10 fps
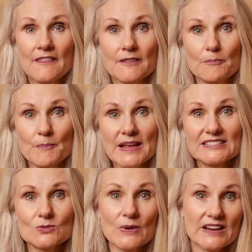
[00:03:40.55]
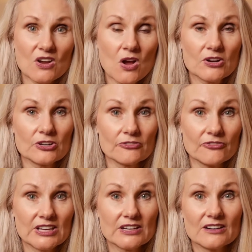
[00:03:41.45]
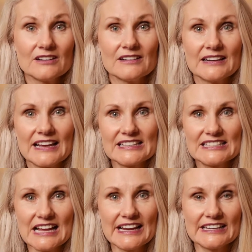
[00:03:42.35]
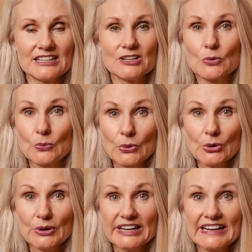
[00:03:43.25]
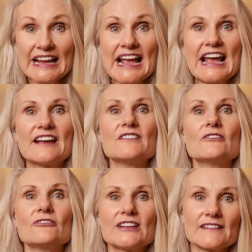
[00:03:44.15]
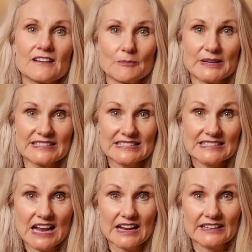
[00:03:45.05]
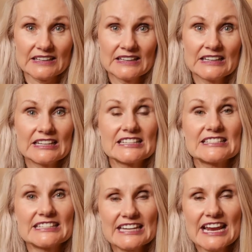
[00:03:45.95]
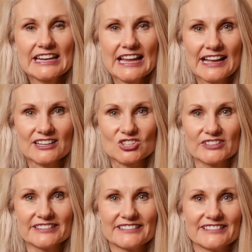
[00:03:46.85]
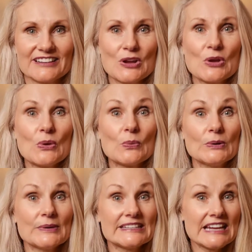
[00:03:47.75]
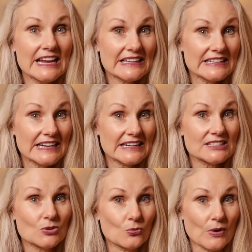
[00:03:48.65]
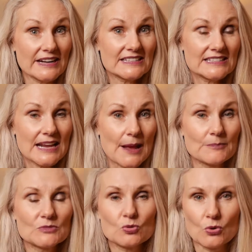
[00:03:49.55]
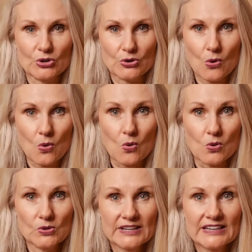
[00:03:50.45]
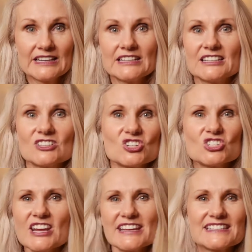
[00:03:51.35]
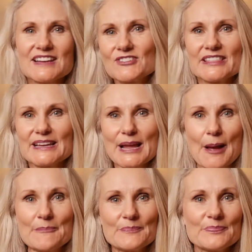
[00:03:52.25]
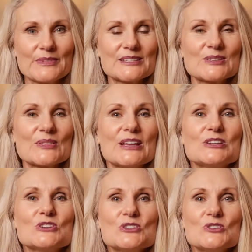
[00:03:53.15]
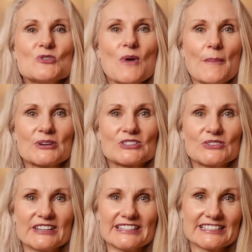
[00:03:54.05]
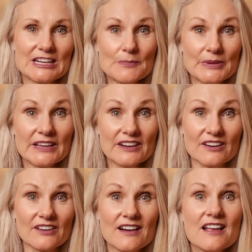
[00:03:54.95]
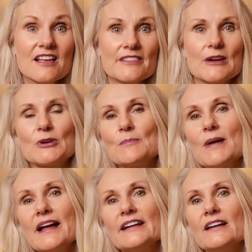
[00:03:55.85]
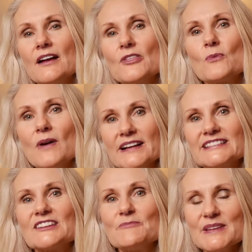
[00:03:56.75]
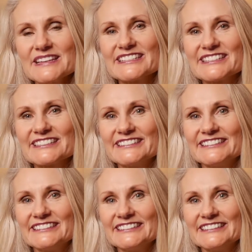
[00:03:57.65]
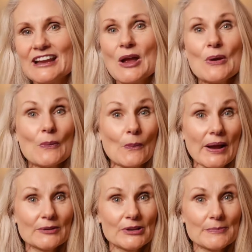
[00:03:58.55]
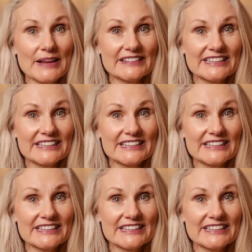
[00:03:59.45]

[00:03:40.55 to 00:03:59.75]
The best way to conquer fear, anxiety, worry, and the feeling of being stuck is to take action. When we take the next right step toward a goal, it shakes everything up, so that new opportunities can appear that we might otherwise have missed. When we make the